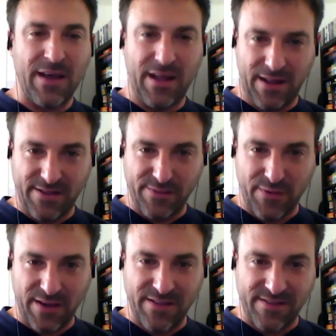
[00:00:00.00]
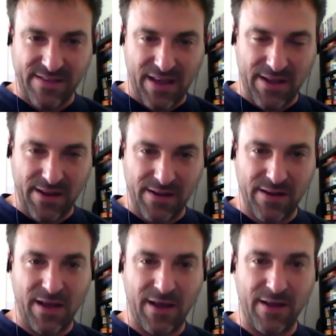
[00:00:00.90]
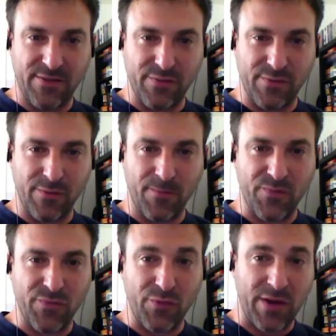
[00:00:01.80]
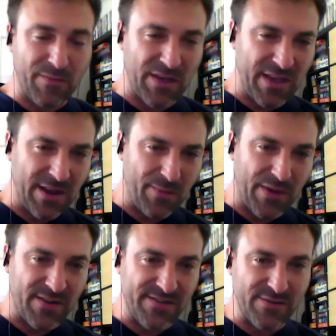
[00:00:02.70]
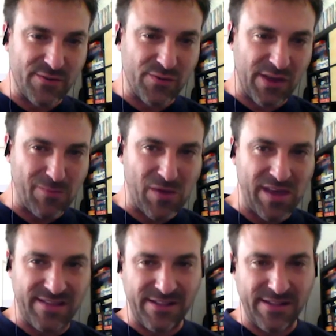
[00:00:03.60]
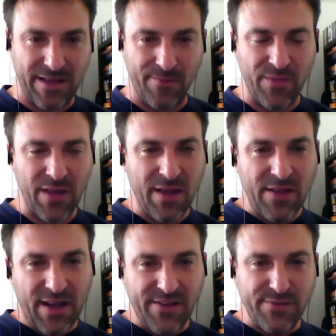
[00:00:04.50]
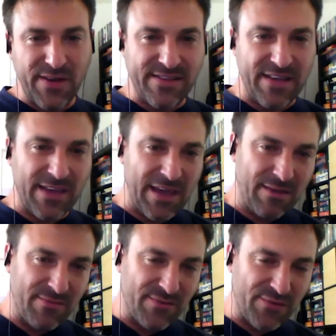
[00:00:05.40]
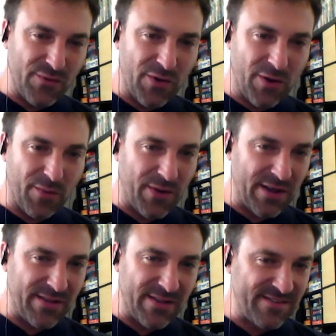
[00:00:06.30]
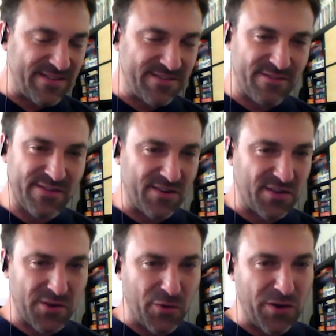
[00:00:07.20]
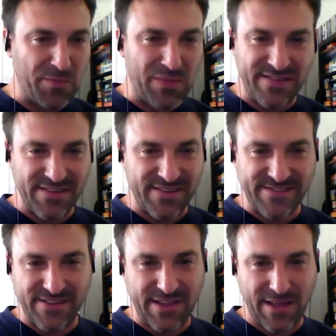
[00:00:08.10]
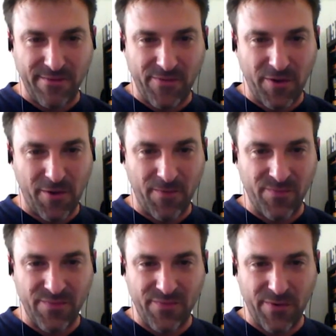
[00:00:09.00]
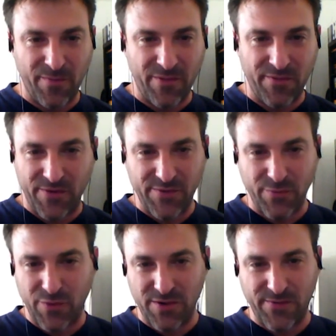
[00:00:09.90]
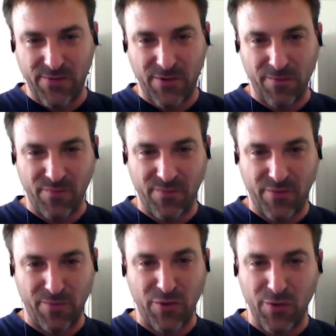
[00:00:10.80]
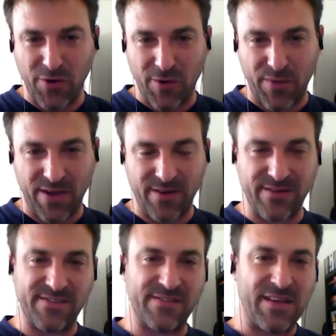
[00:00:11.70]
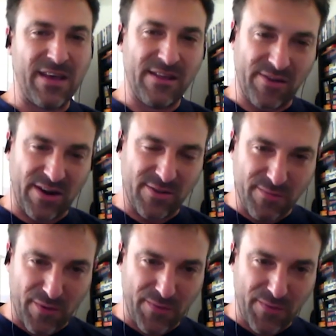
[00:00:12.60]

And that's why I decided to come here, but also to keep hitting them. As soon as I came to Europe, what I did is just to start throwing missiles at them from the first world, from Europe, and just try to